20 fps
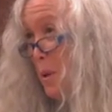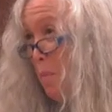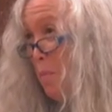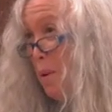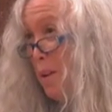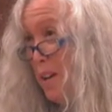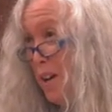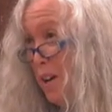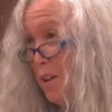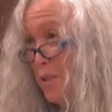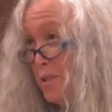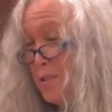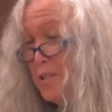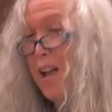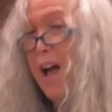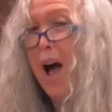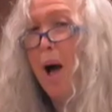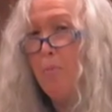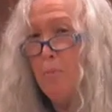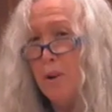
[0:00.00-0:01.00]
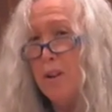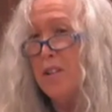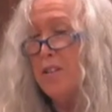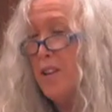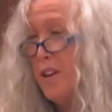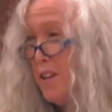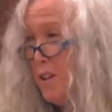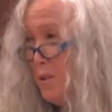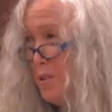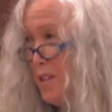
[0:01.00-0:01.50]
somebody else. I'm going to
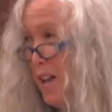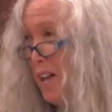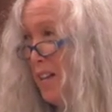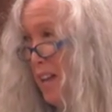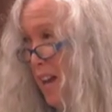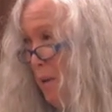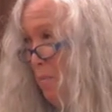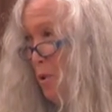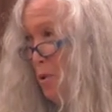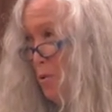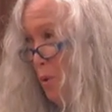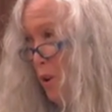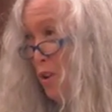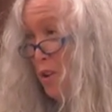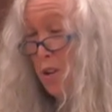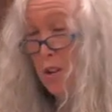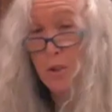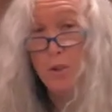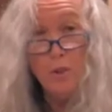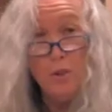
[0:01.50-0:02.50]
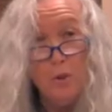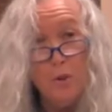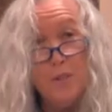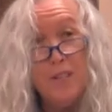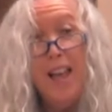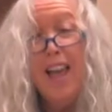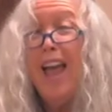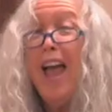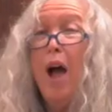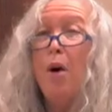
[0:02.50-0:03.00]
tell you exactly how much weight you need to lose.
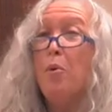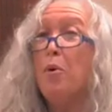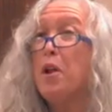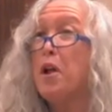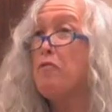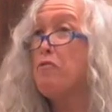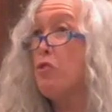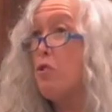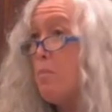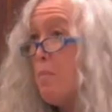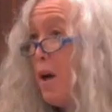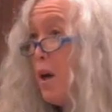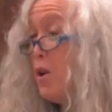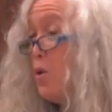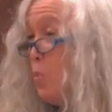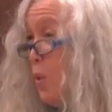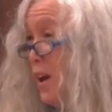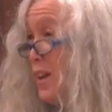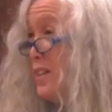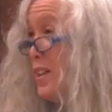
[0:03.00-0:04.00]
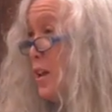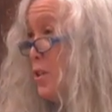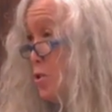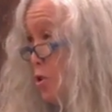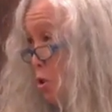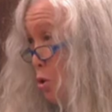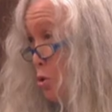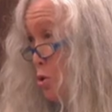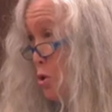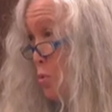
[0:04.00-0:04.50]
And whatever amount of weight they
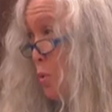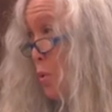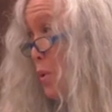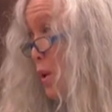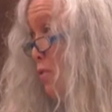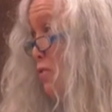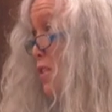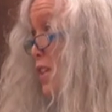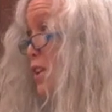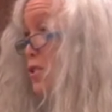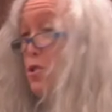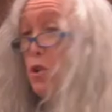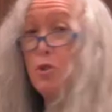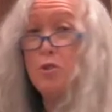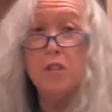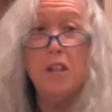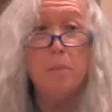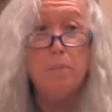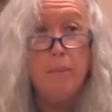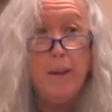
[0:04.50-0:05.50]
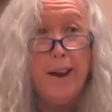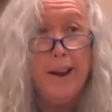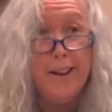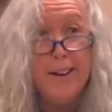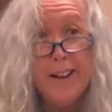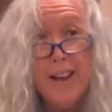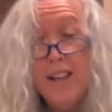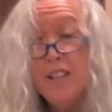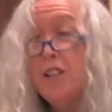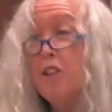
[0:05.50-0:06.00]
told you, whatever they told you they
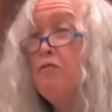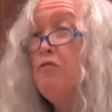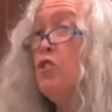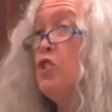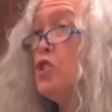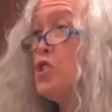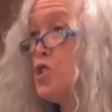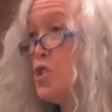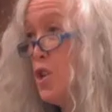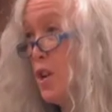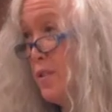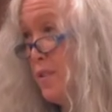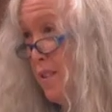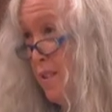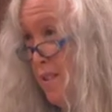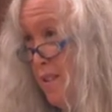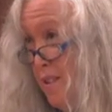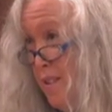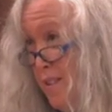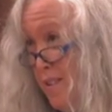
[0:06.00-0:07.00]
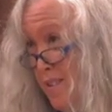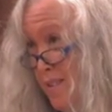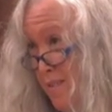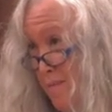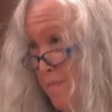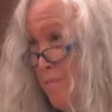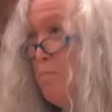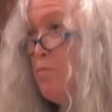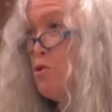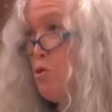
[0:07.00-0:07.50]
paid, they're full of shit.
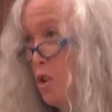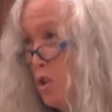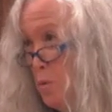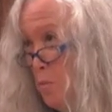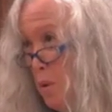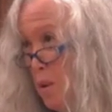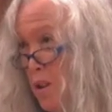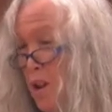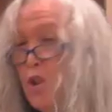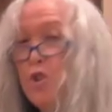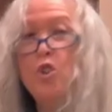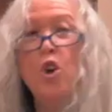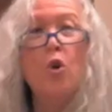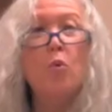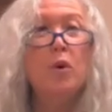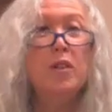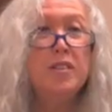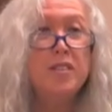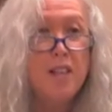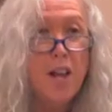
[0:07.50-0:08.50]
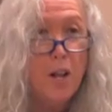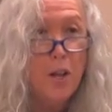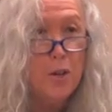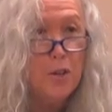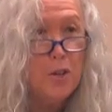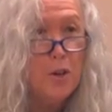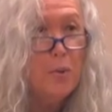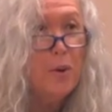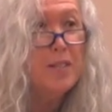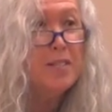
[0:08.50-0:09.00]
Trust me. No one's telling you